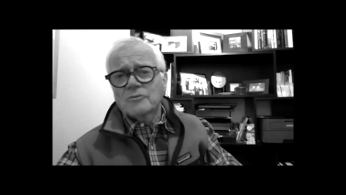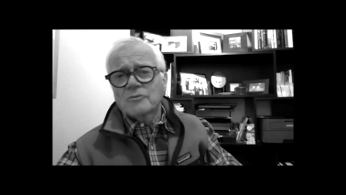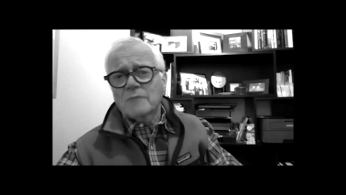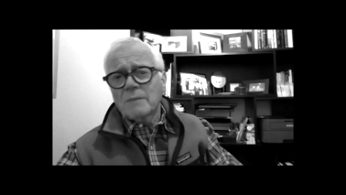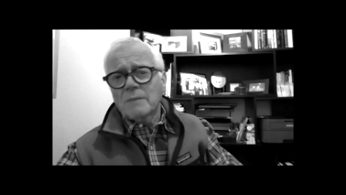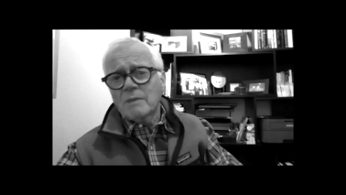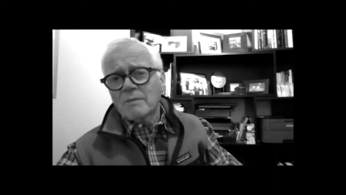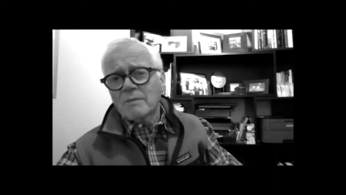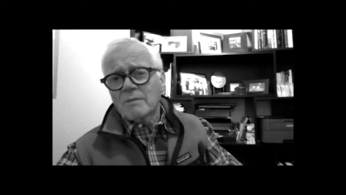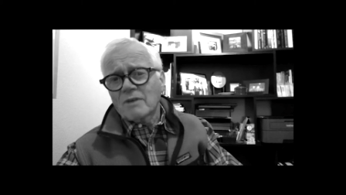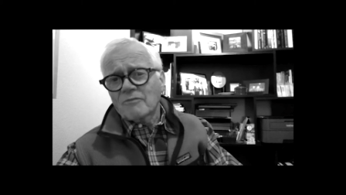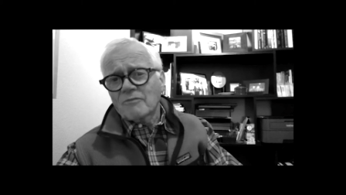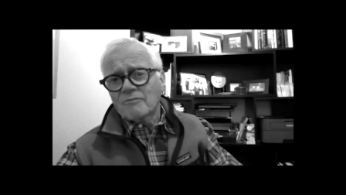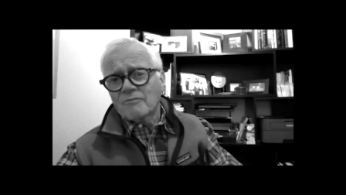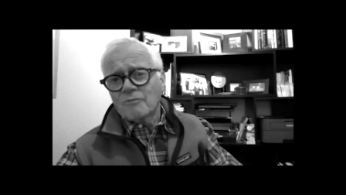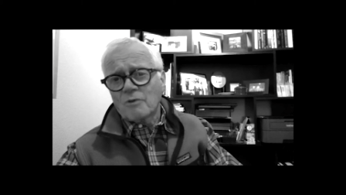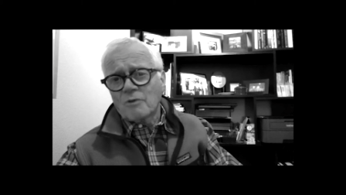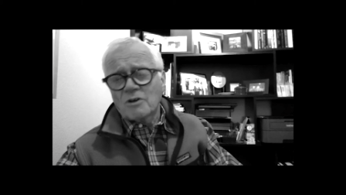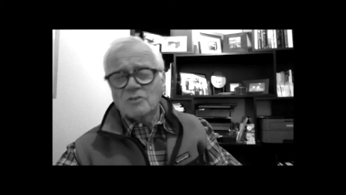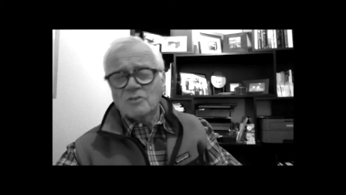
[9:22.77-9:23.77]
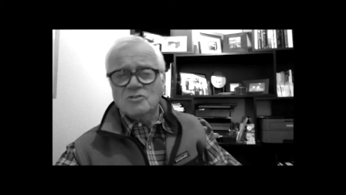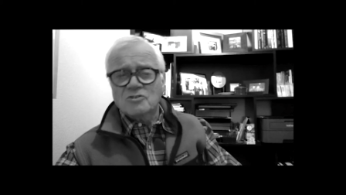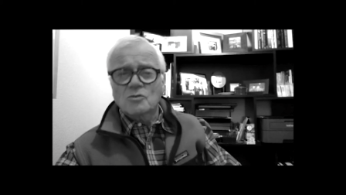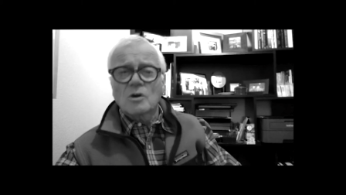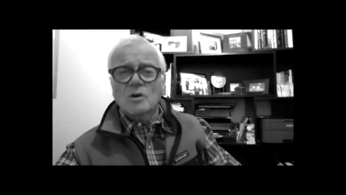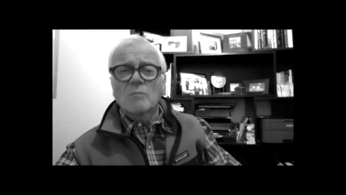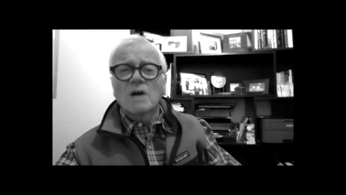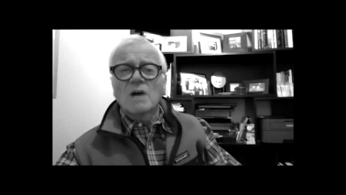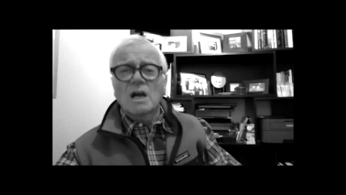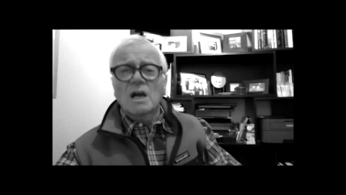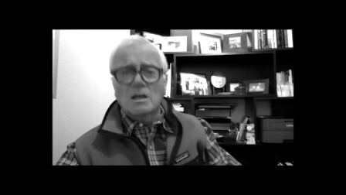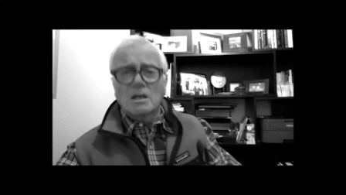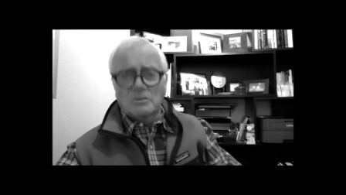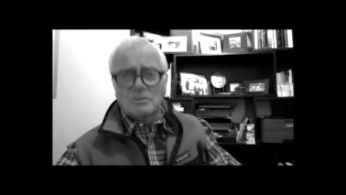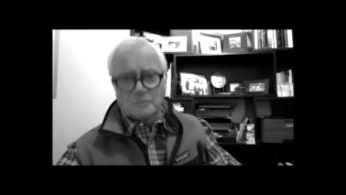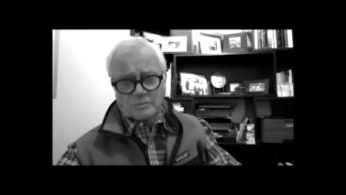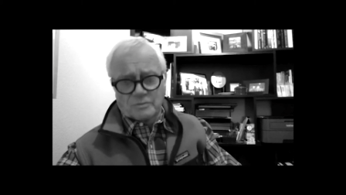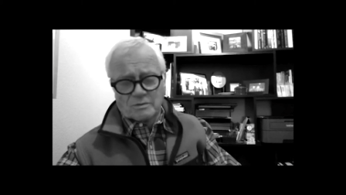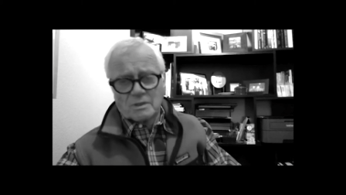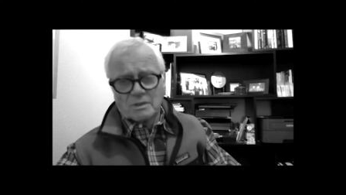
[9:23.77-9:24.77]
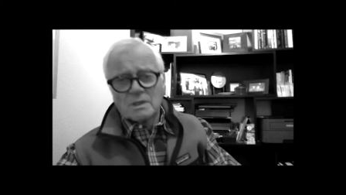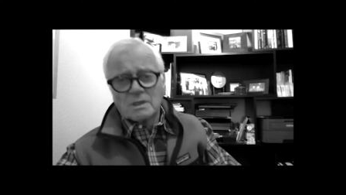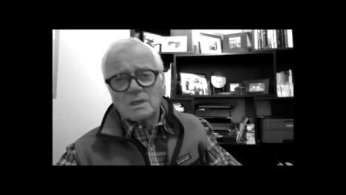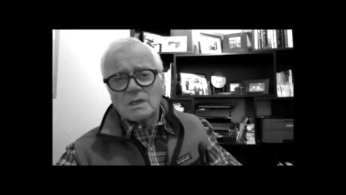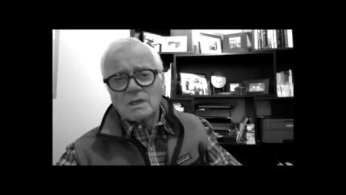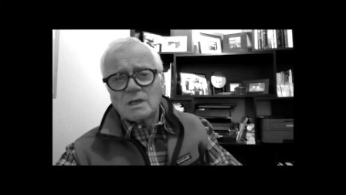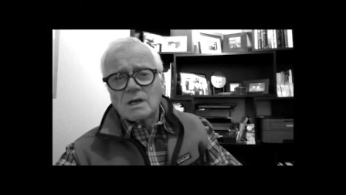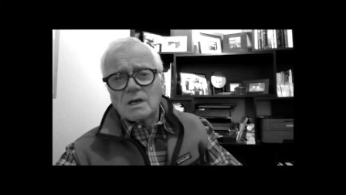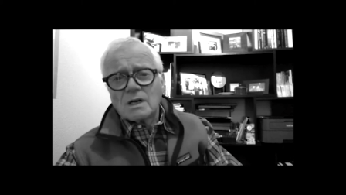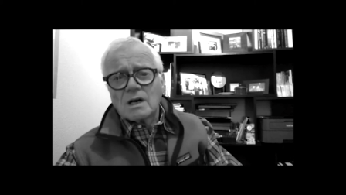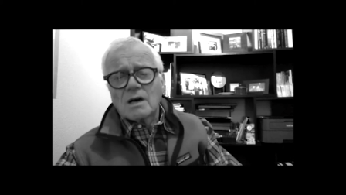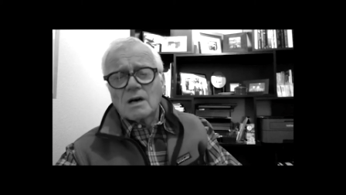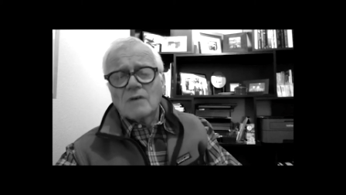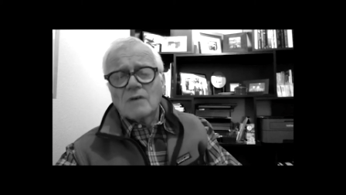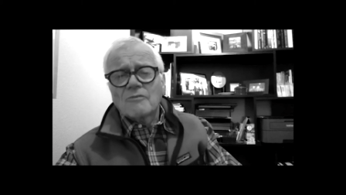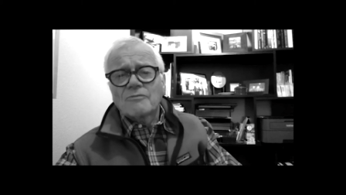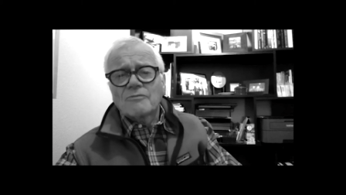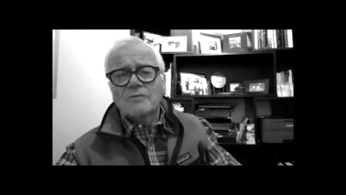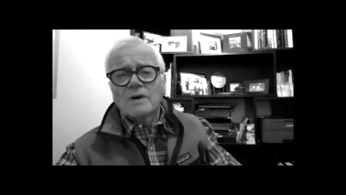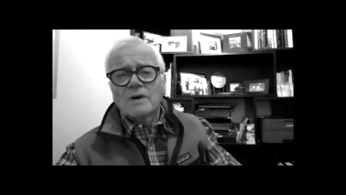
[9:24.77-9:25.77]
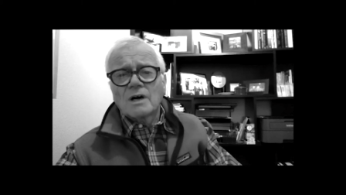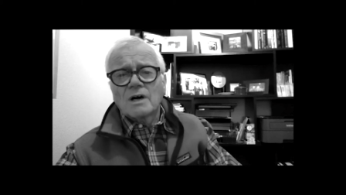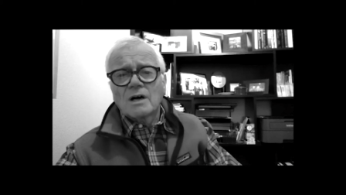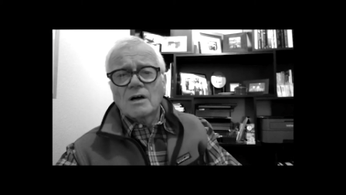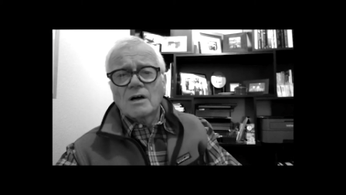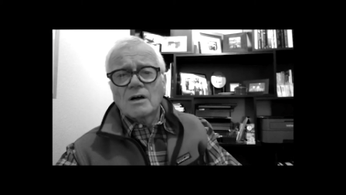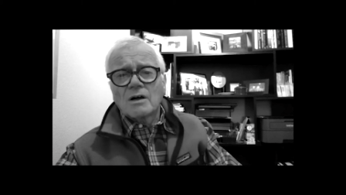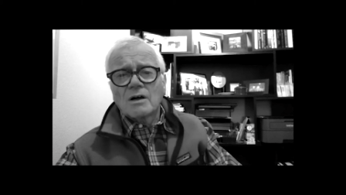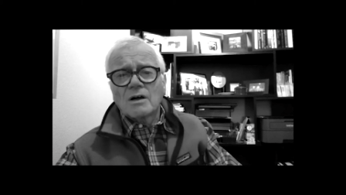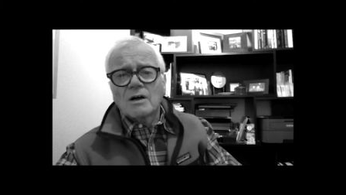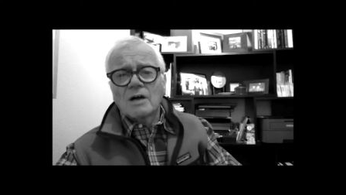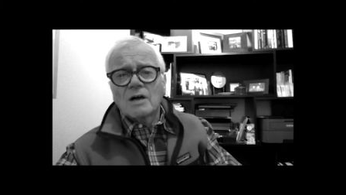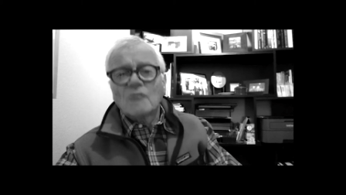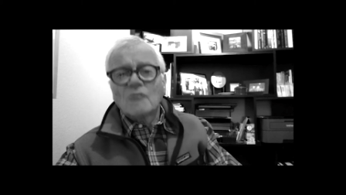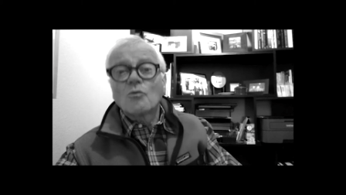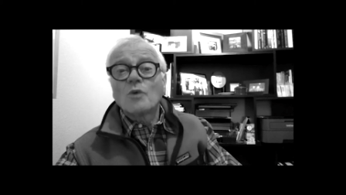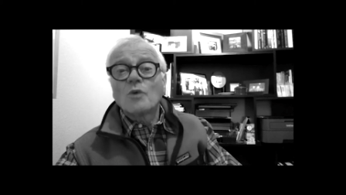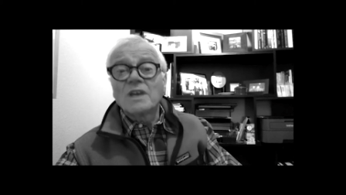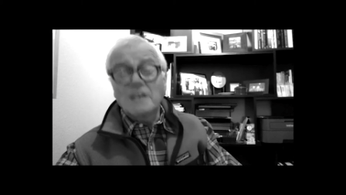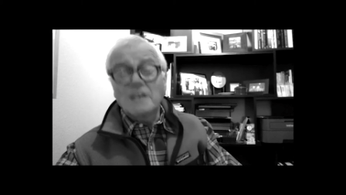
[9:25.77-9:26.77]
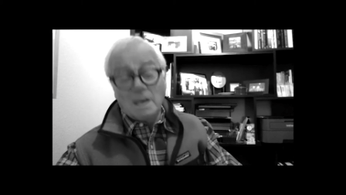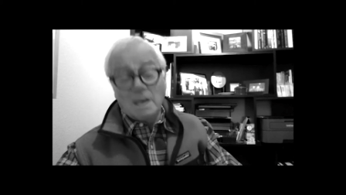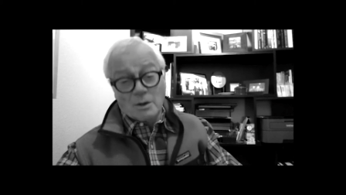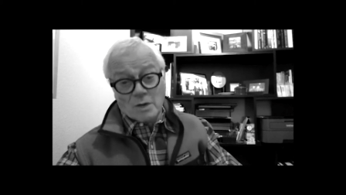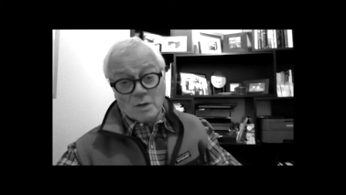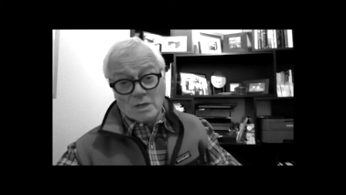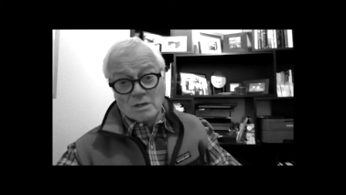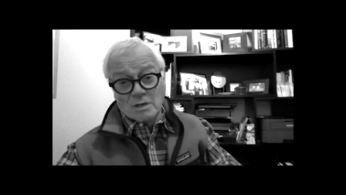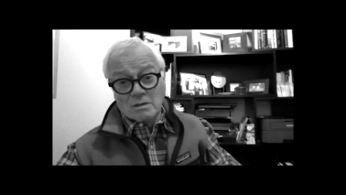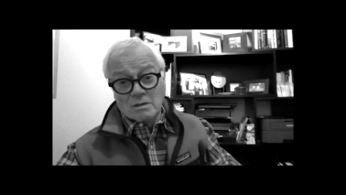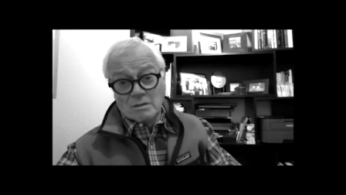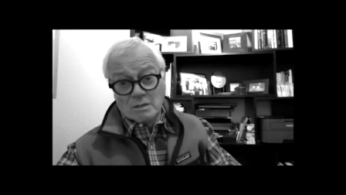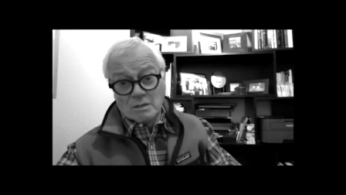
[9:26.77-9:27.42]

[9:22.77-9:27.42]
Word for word: So maybe about 400 square miles of, uh, of wheat area.